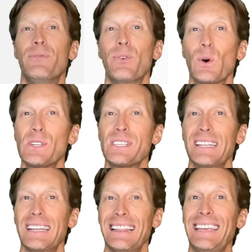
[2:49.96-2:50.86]

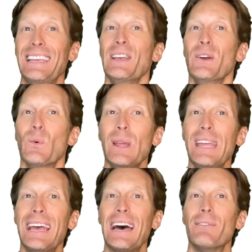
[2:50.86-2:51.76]
fortunately,
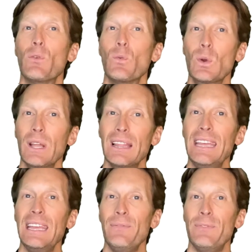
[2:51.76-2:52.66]
we have a
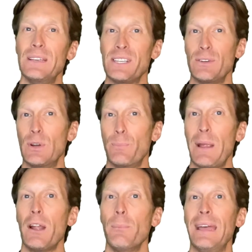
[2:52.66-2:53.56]
really efficient
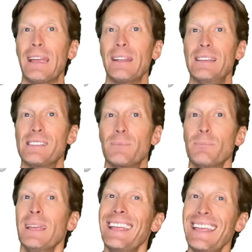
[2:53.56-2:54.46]
repair
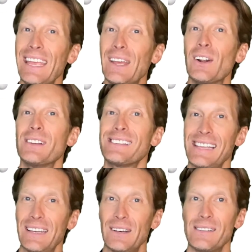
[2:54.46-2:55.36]
mechanism in our
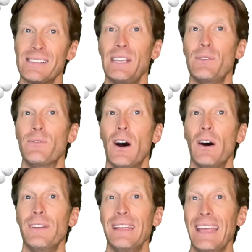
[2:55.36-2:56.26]
cells
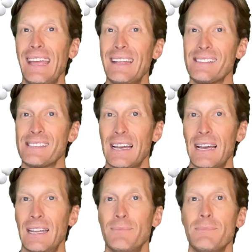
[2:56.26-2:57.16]
involving
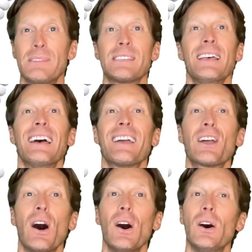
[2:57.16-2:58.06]
enzymes
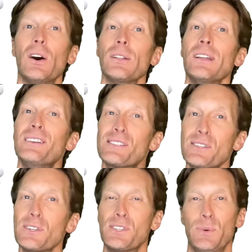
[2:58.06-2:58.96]
called
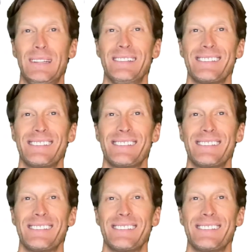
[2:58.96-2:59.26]
sirtuins.